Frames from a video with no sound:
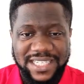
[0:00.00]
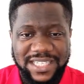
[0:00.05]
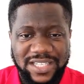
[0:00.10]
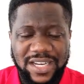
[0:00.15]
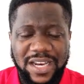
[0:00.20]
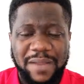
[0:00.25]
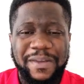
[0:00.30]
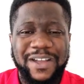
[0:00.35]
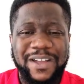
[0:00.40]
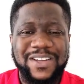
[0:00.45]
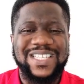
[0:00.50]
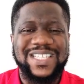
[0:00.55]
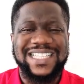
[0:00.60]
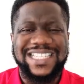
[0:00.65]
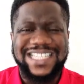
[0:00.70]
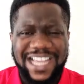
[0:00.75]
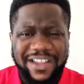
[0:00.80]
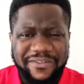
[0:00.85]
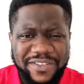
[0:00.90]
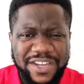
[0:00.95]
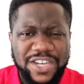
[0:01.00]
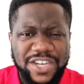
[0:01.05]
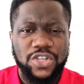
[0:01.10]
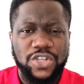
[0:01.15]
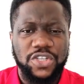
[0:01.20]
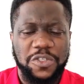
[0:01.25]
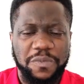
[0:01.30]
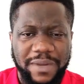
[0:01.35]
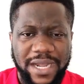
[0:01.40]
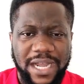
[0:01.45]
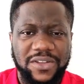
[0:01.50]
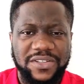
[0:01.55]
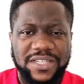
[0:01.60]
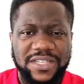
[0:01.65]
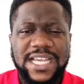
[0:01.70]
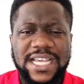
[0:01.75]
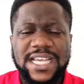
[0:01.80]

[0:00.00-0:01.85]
It's all about serving your spouse.